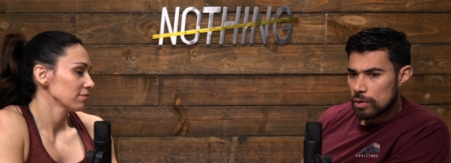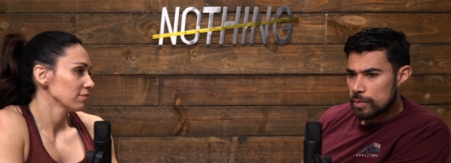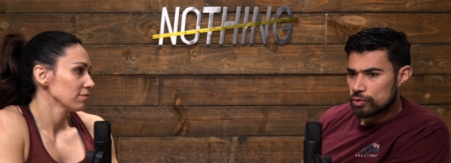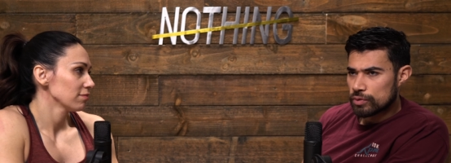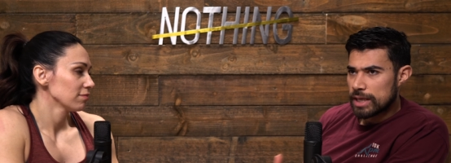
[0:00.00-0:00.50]

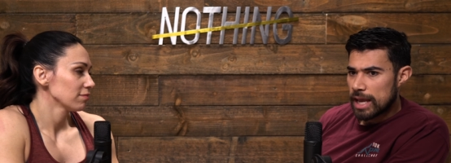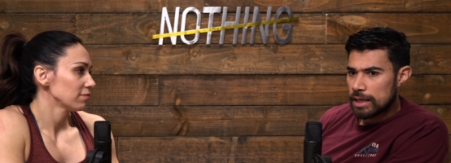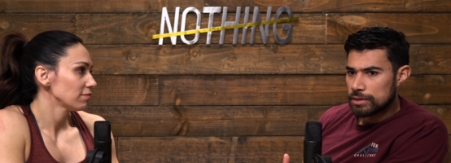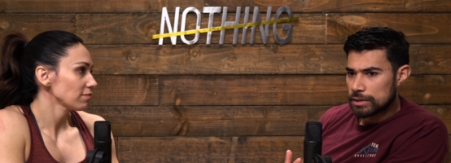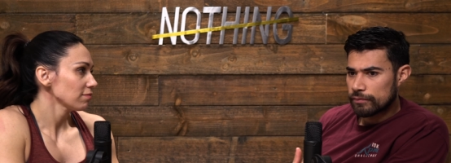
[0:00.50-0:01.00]
Speaker 1: much was
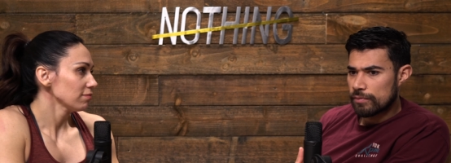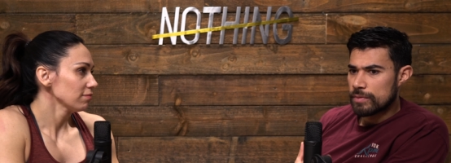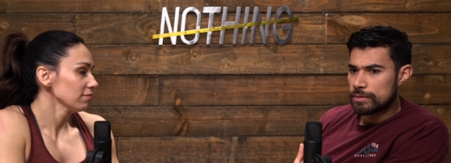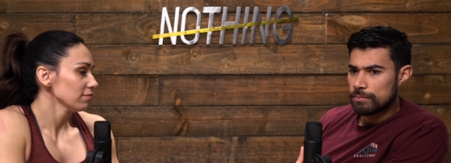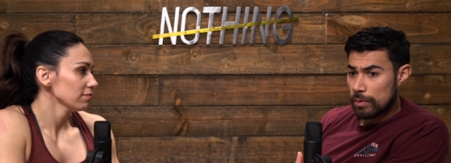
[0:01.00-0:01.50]
gained just from
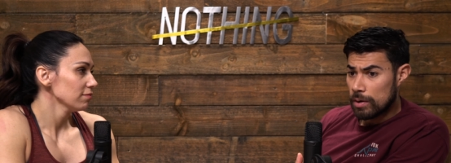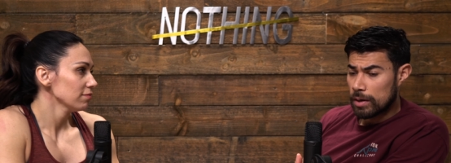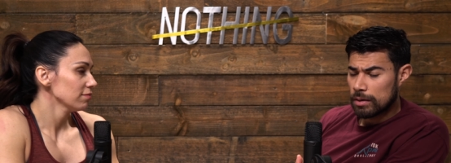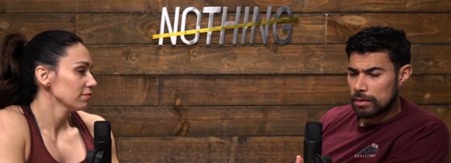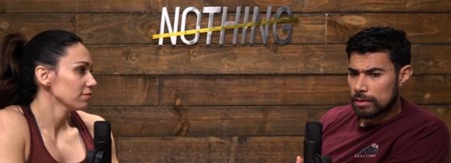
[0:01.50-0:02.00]
this
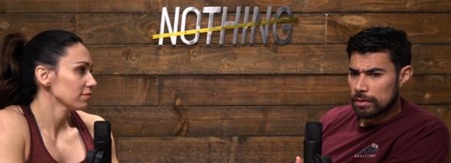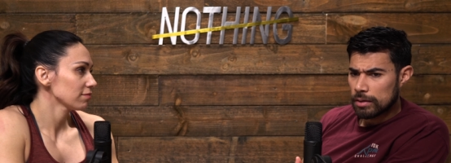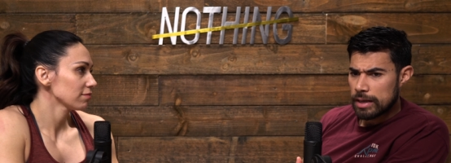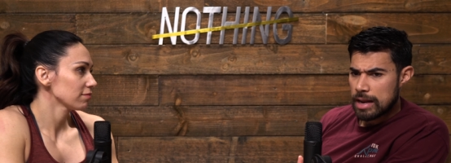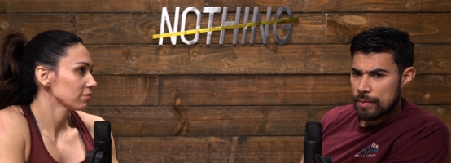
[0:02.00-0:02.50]
book
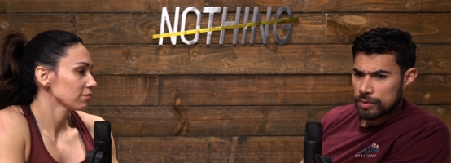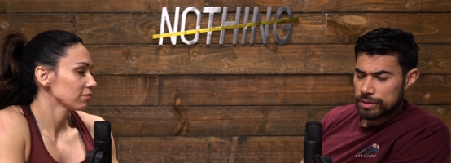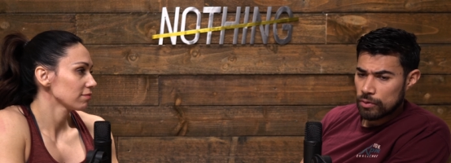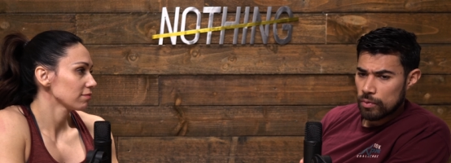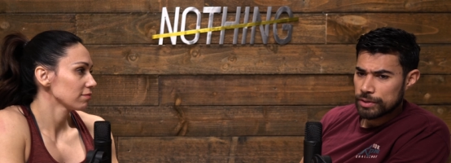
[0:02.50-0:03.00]
and how much
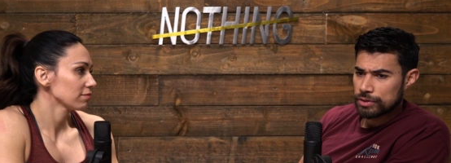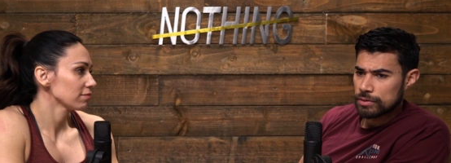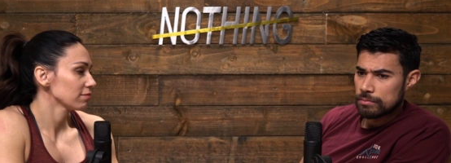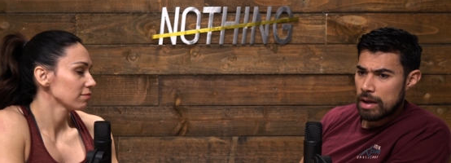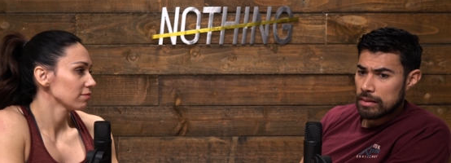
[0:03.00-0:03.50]
I
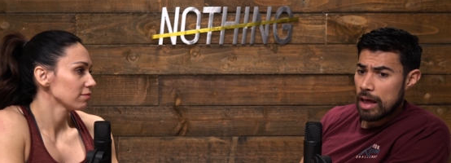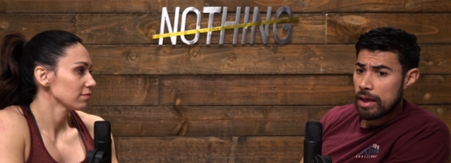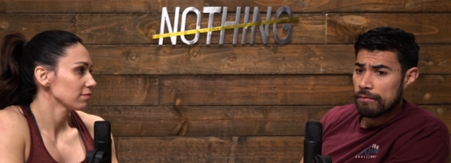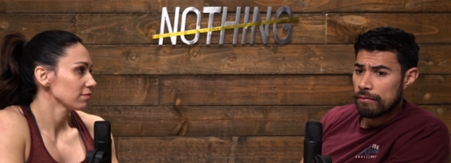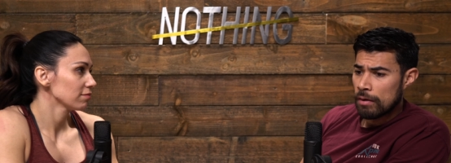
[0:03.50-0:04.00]
questioned my
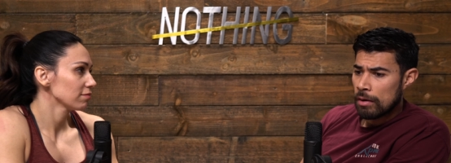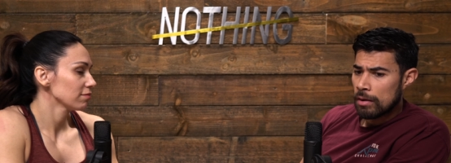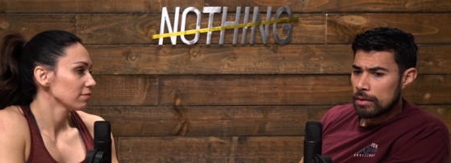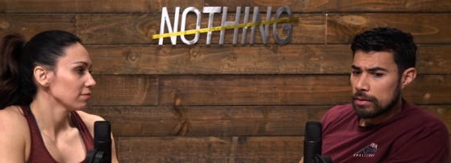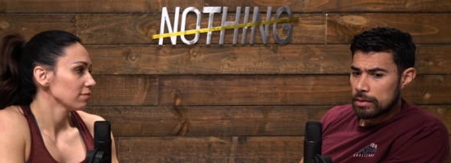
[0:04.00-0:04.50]
life.
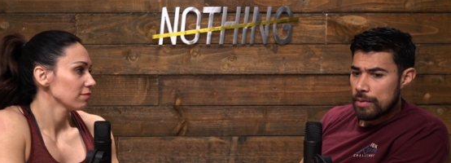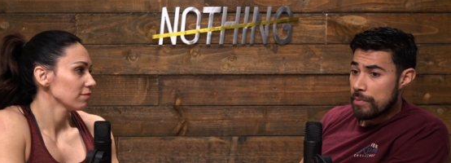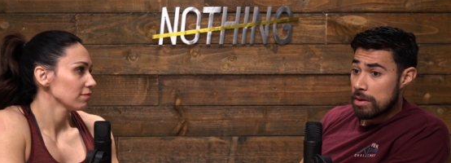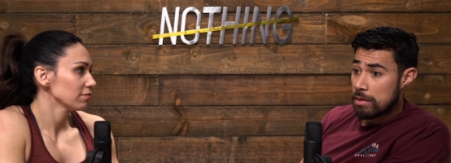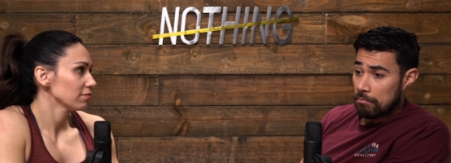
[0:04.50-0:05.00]
Let
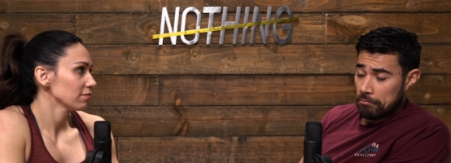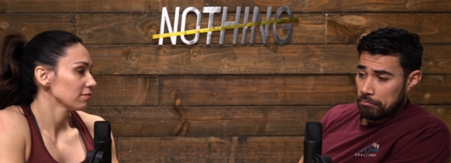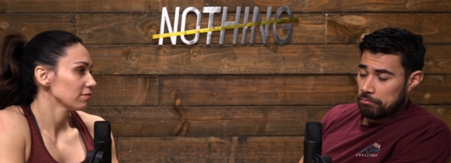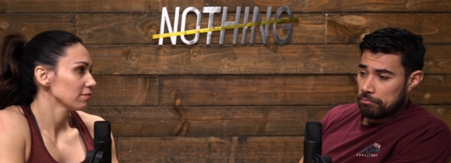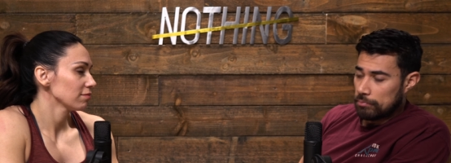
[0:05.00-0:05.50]
me
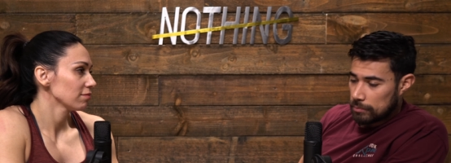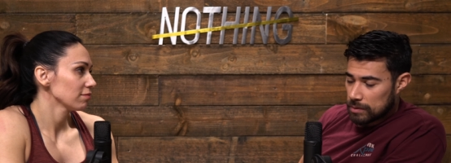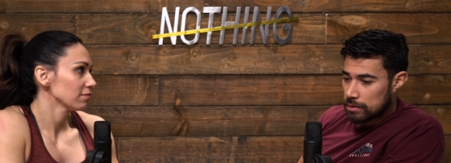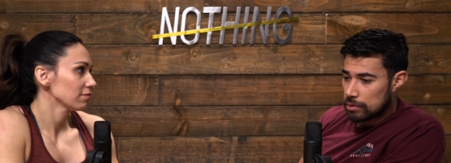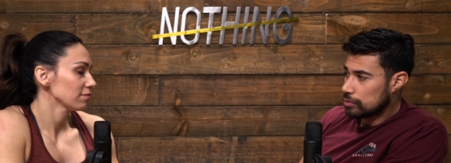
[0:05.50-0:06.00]

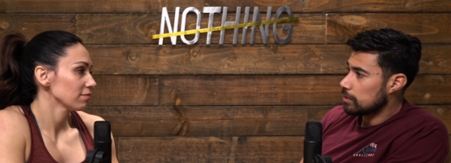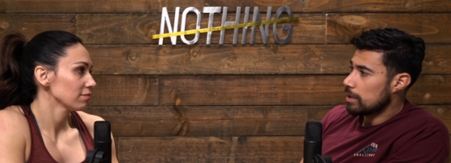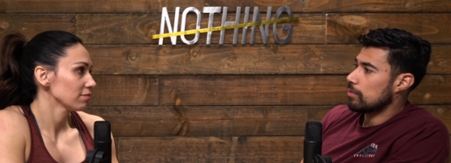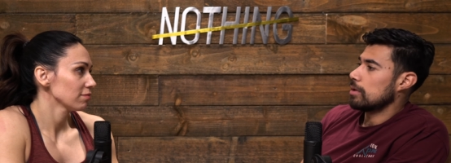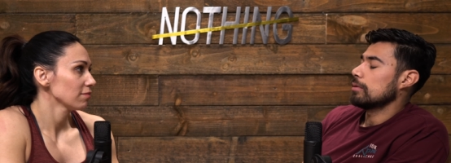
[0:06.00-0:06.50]
go to
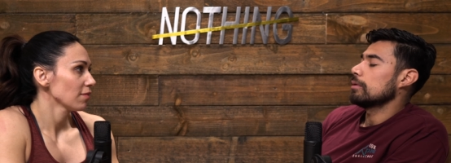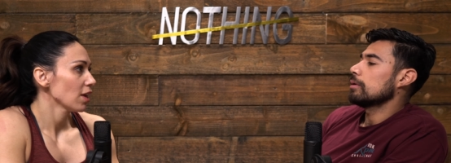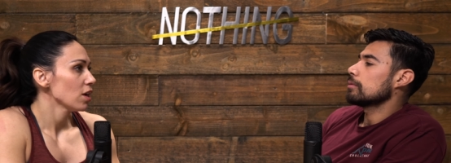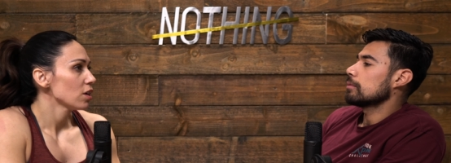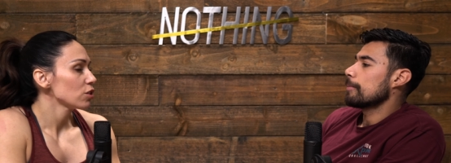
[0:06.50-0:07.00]
Speaker 2: another one.
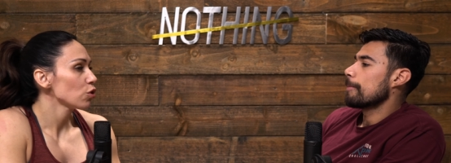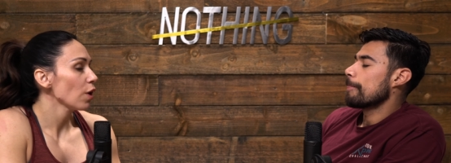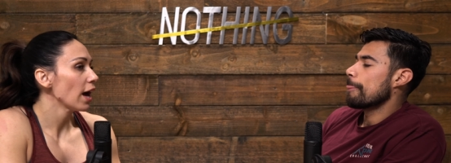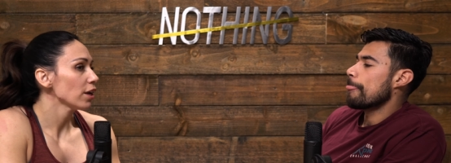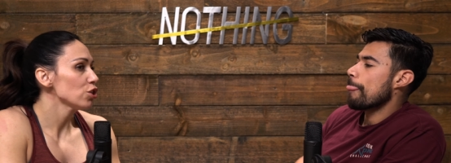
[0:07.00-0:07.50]
So
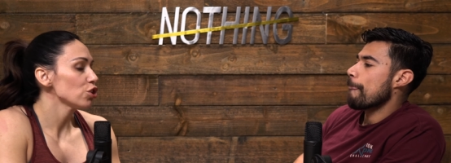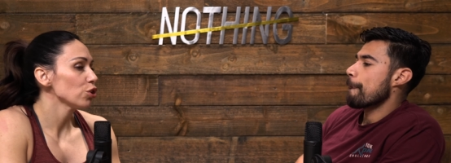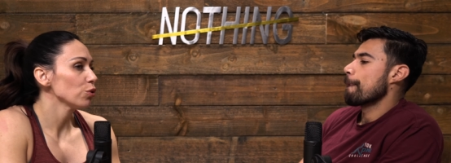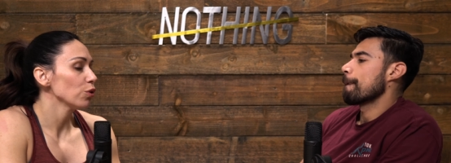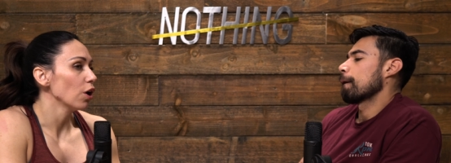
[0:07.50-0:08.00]
how did
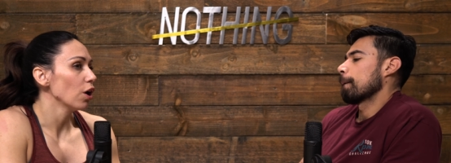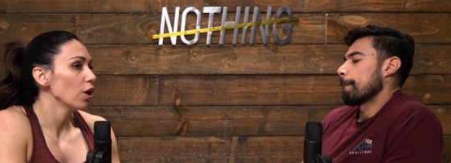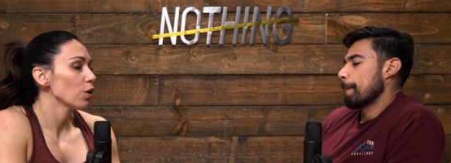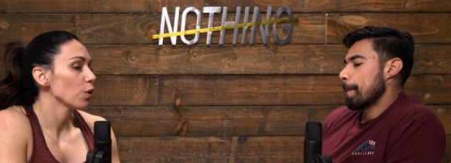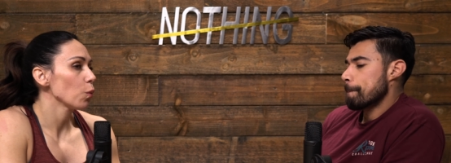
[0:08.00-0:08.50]
you...
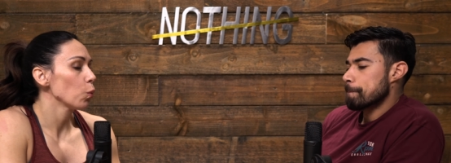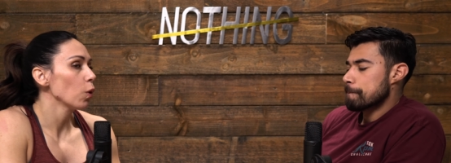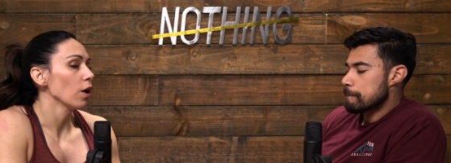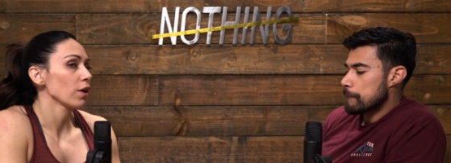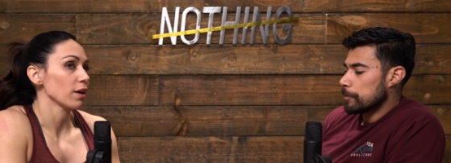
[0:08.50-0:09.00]

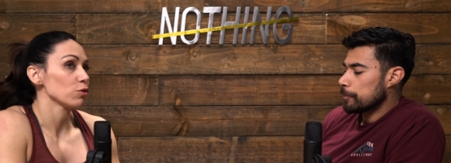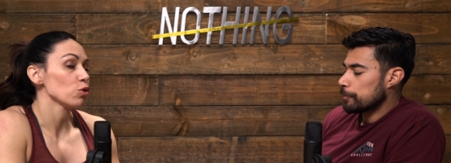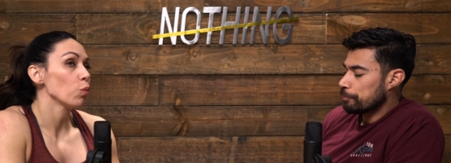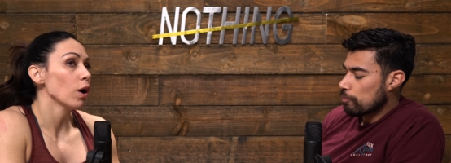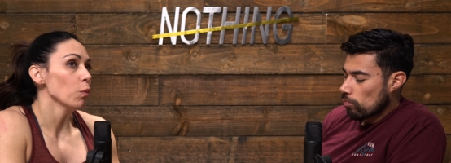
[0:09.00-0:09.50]
Okay, so
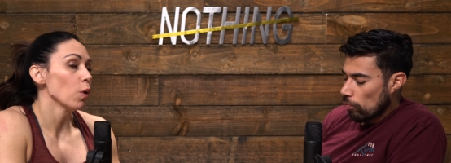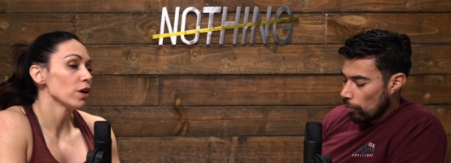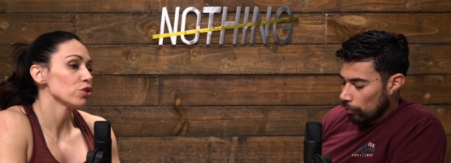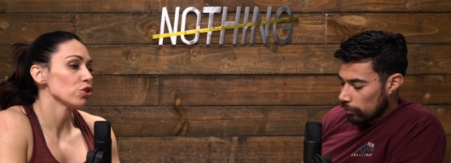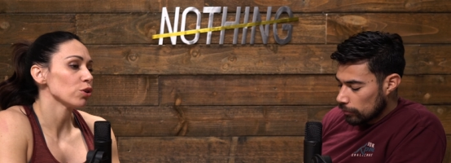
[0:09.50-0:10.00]
what
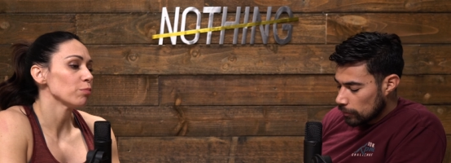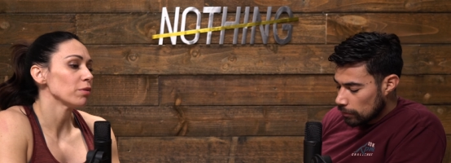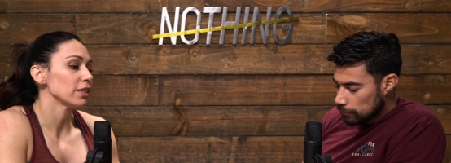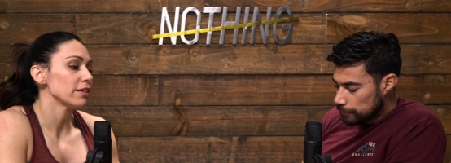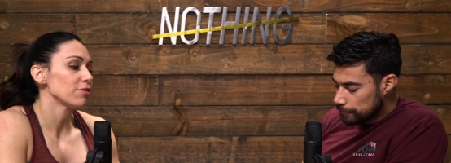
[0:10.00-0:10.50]
was your
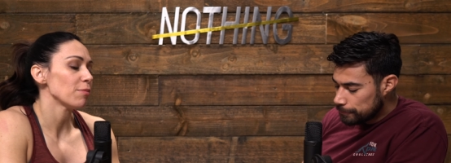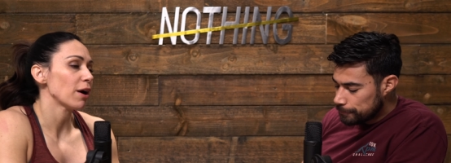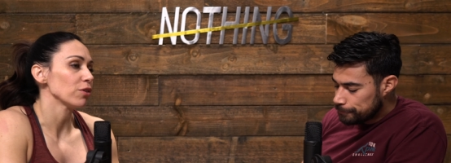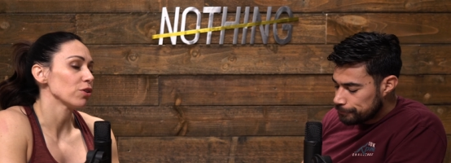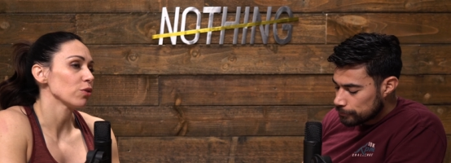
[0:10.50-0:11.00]
belief
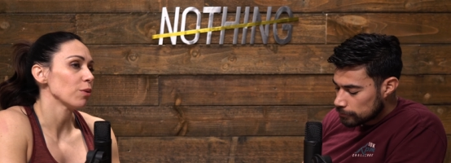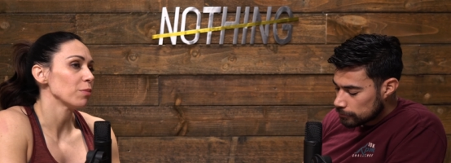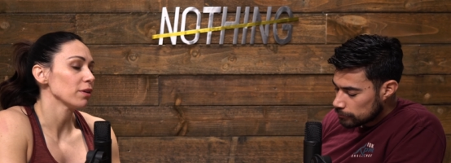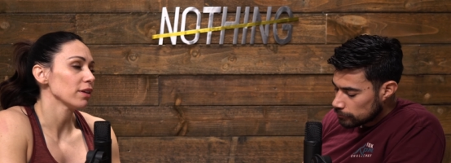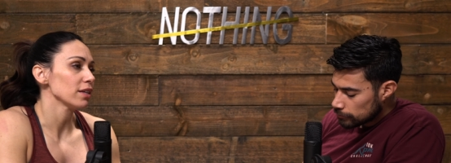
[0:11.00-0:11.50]
about your
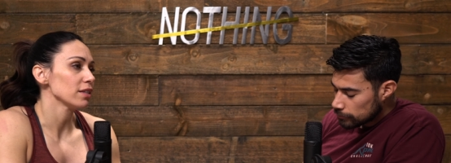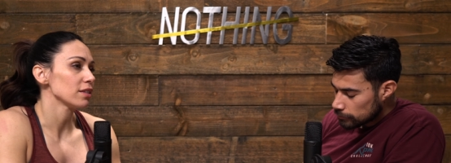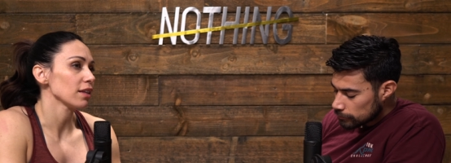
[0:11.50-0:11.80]
ability to